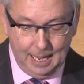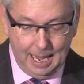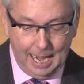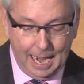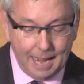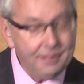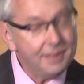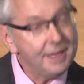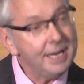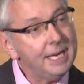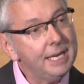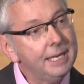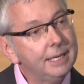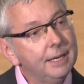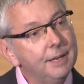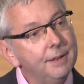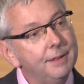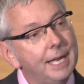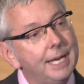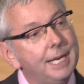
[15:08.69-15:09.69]
I
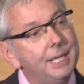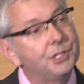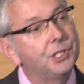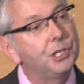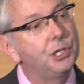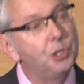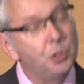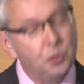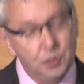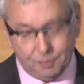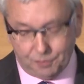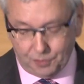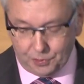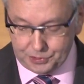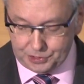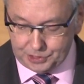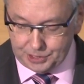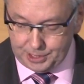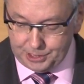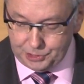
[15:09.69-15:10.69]
think that it's a
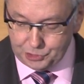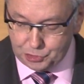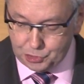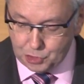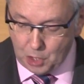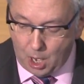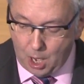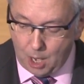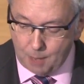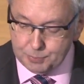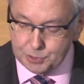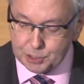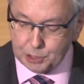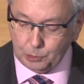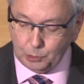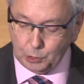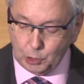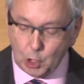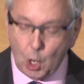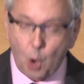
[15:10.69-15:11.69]
university's job to
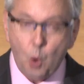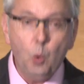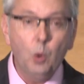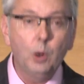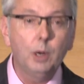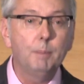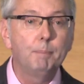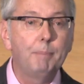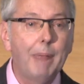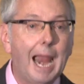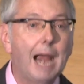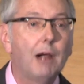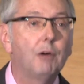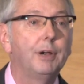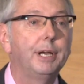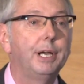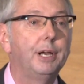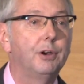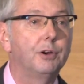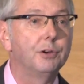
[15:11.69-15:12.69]
lower
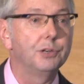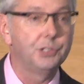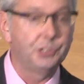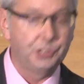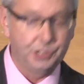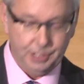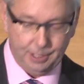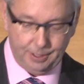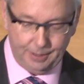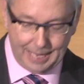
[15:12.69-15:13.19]
barriers